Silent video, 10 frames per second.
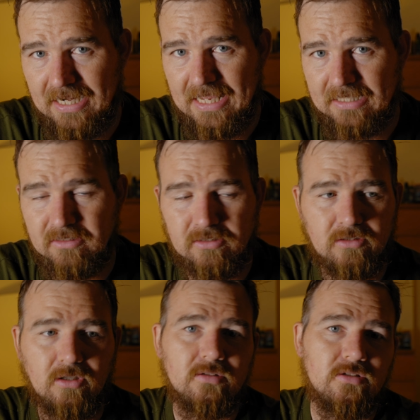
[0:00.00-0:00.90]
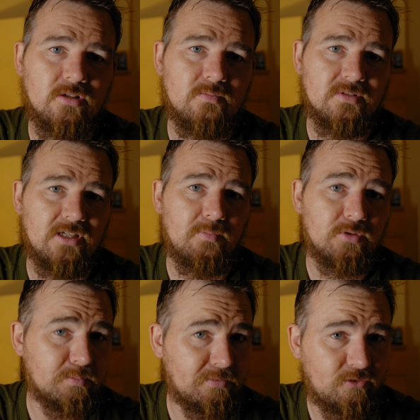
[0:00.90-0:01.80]
lens, not in terms of the
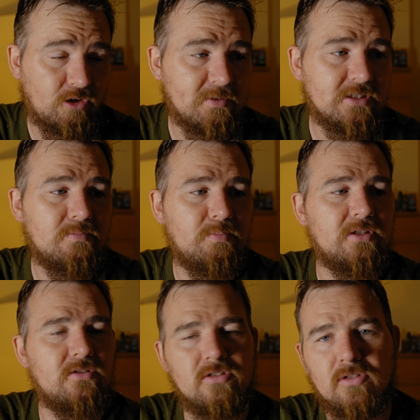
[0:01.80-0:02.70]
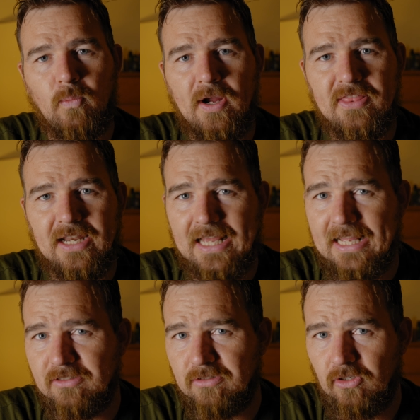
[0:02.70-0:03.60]
optical performance, but just the way the
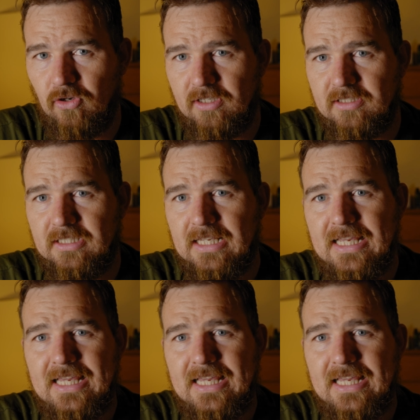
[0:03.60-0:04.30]
lens looks.